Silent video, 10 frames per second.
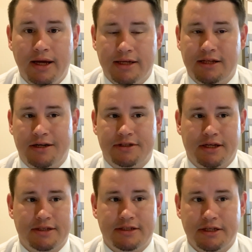is not just
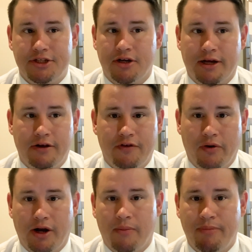going to send your
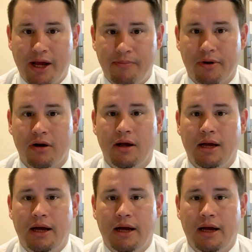info in on paper